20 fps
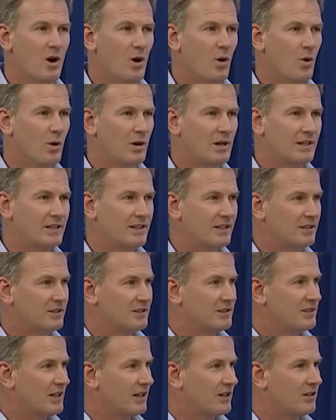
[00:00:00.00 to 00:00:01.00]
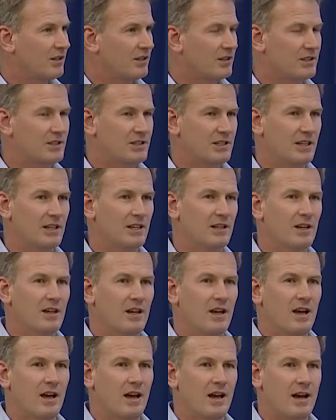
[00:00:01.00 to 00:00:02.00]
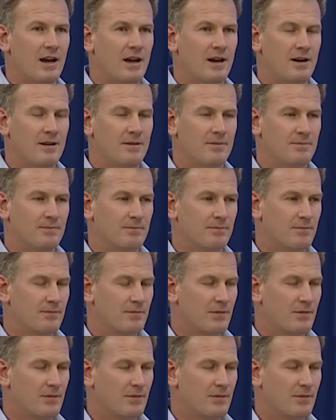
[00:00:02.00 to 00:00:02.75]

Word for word: or clinical psychology um,